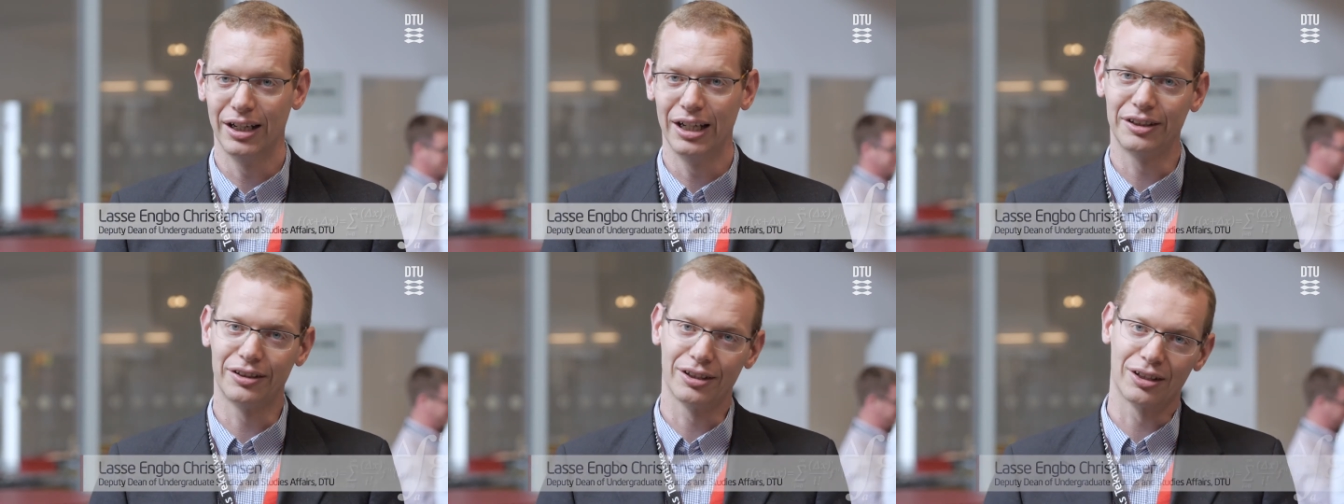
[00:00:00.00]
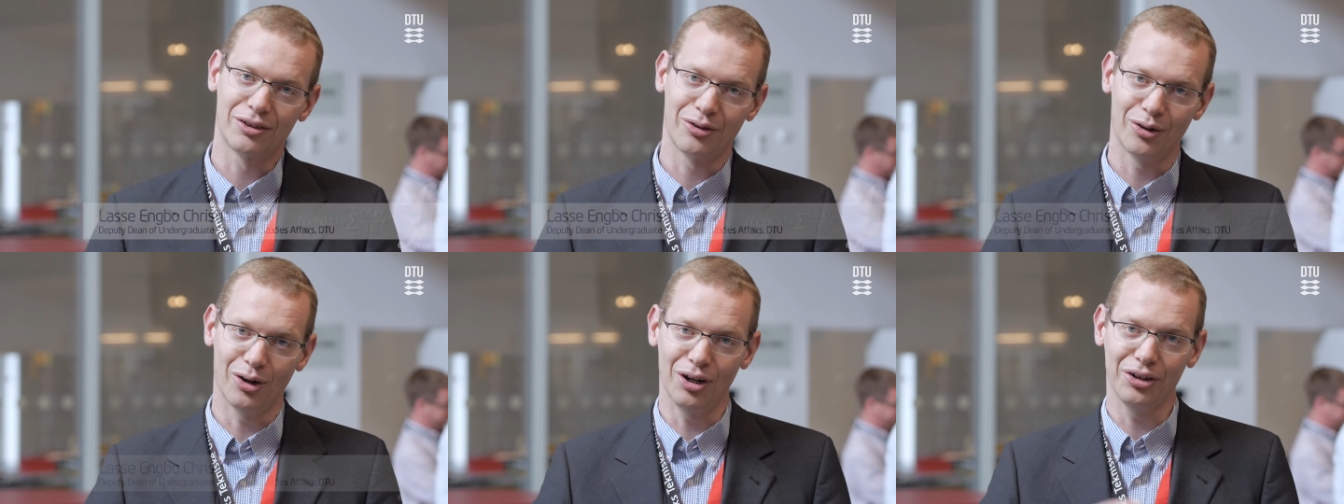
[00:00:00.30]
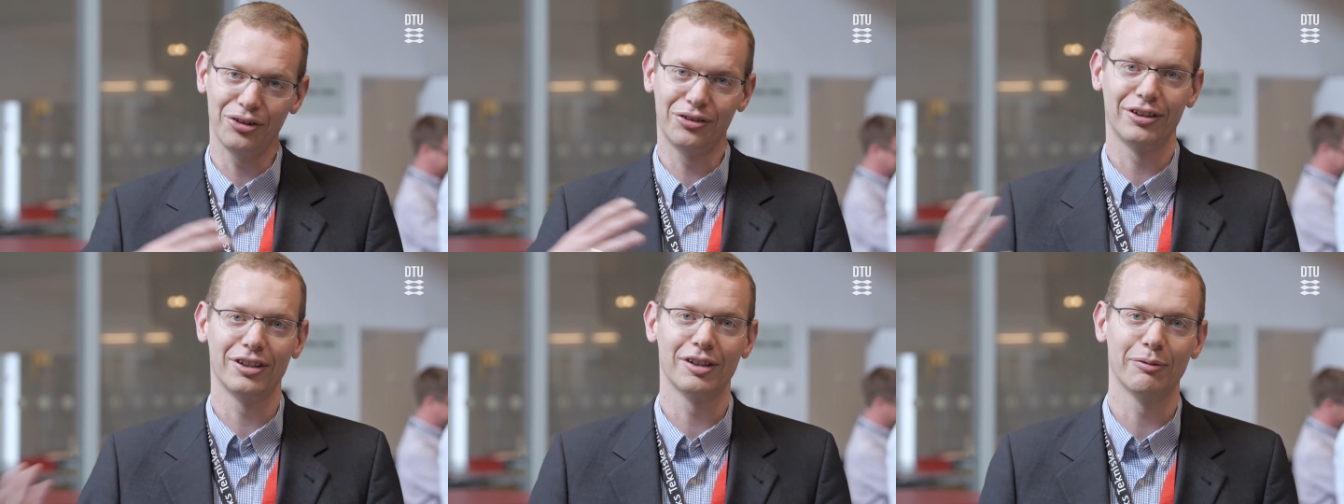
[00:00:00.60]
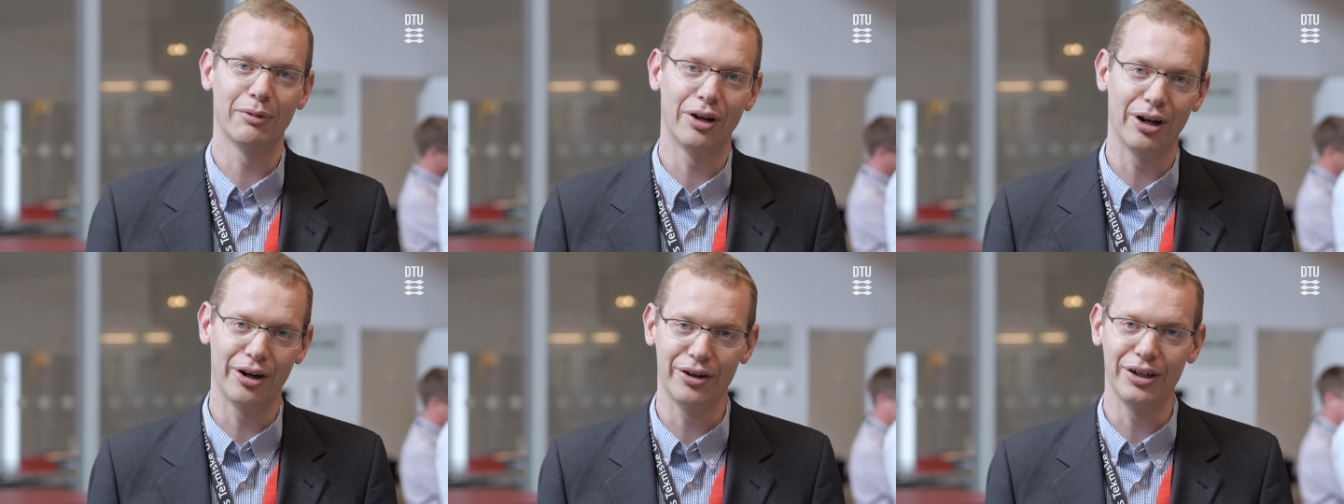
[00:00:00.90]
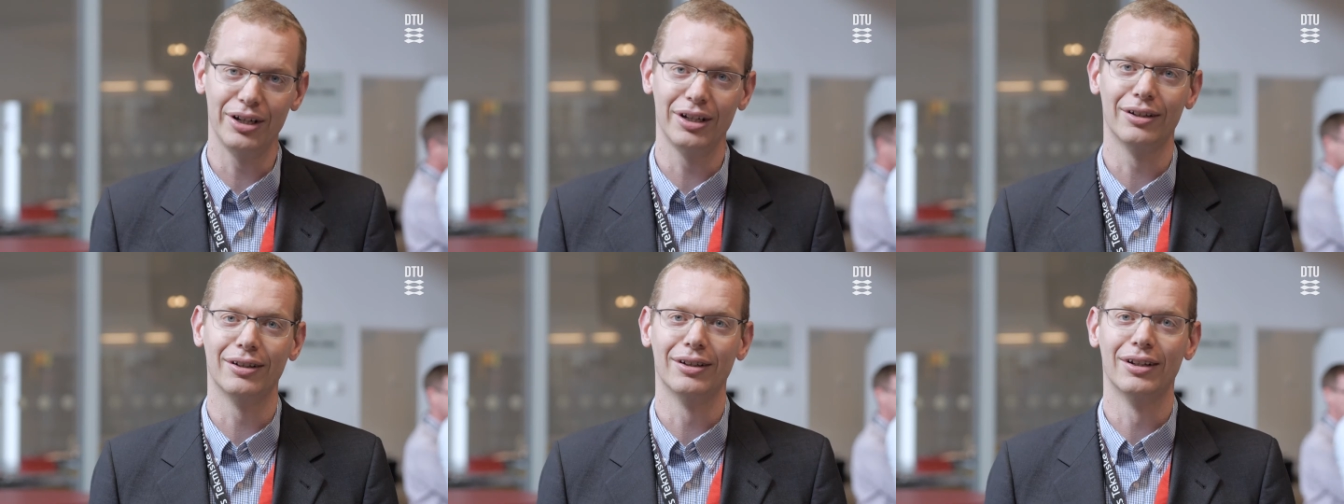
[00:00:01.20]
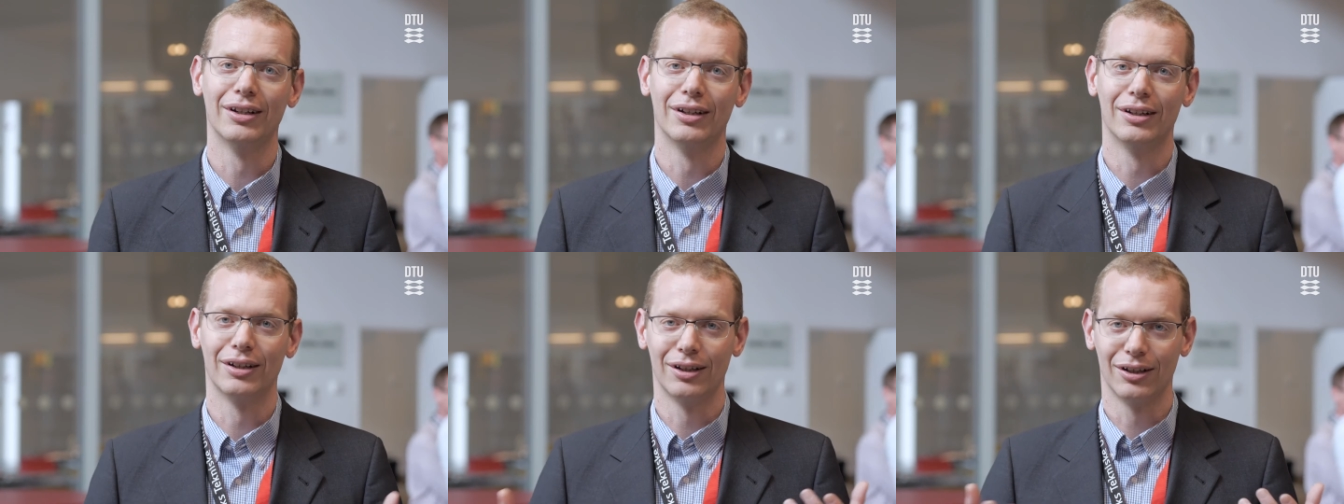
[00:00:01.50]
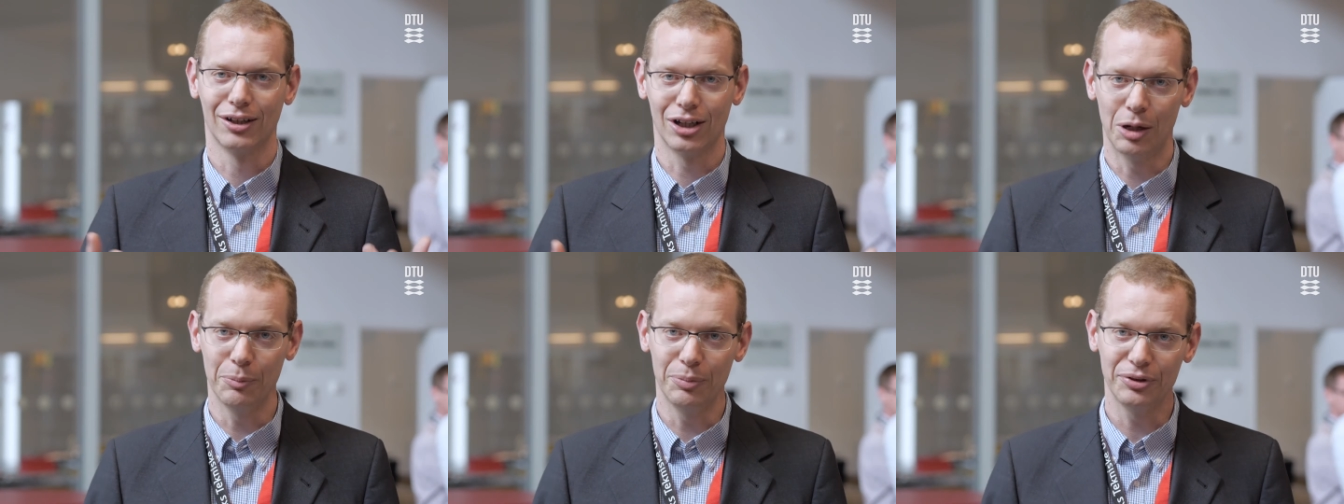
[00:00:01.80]
it's the cross-disciplinary
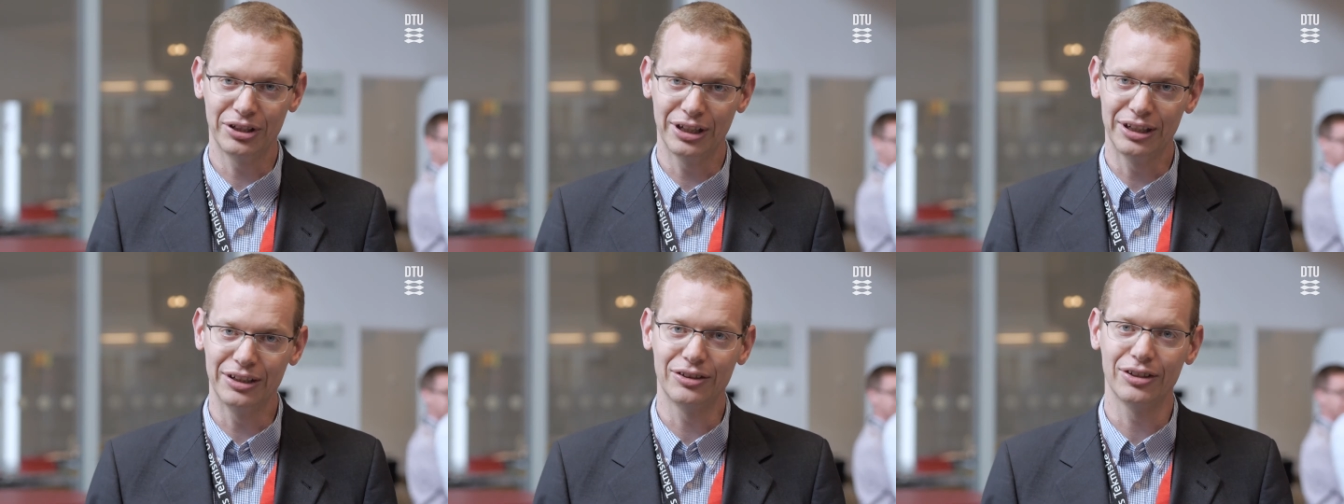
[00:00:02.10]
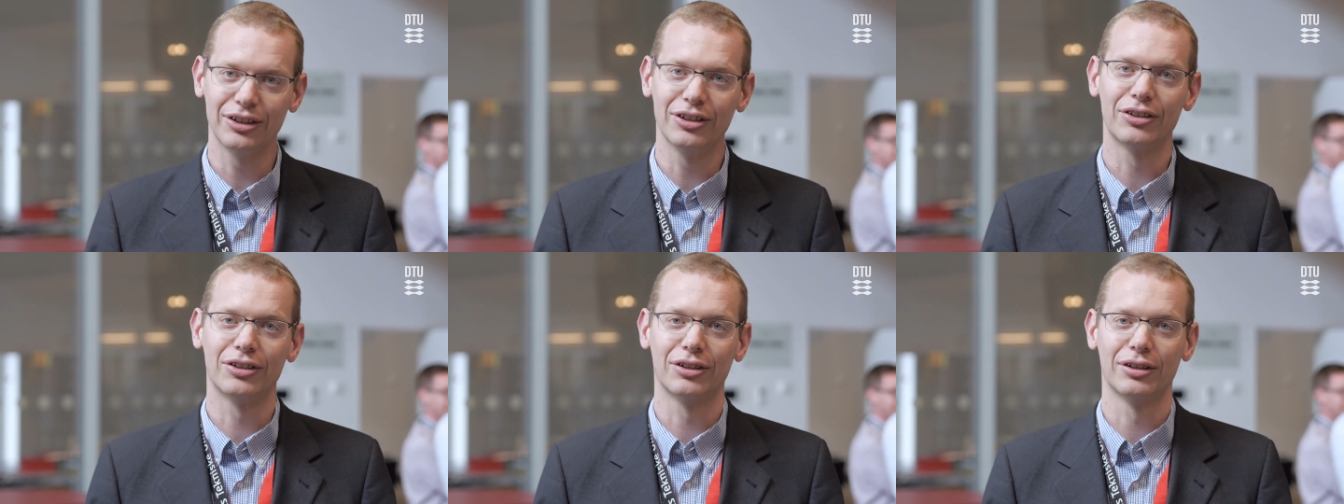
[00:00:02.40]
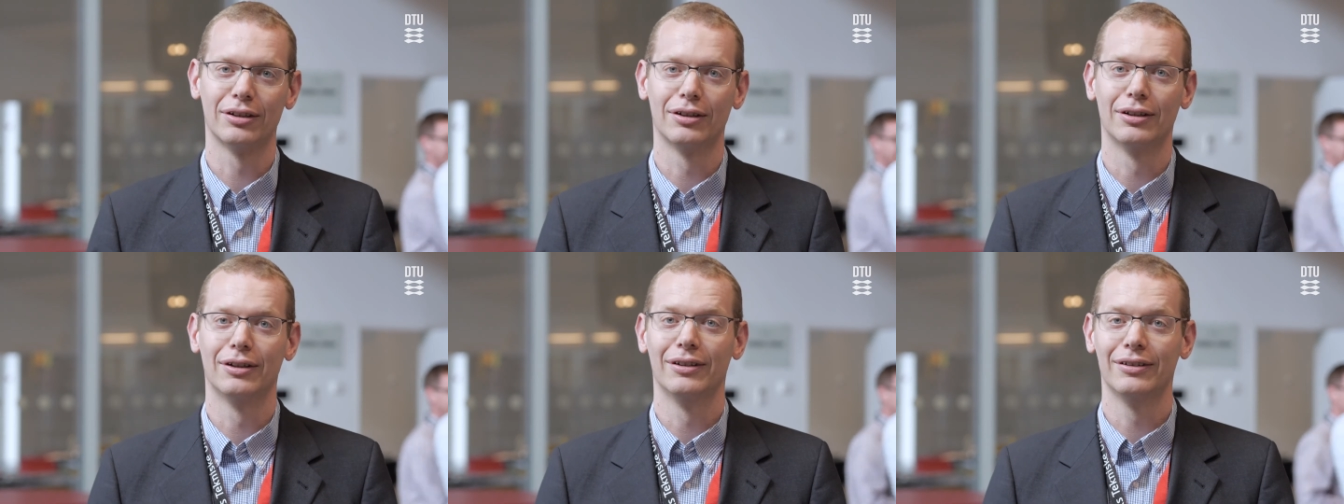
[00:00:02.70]
competences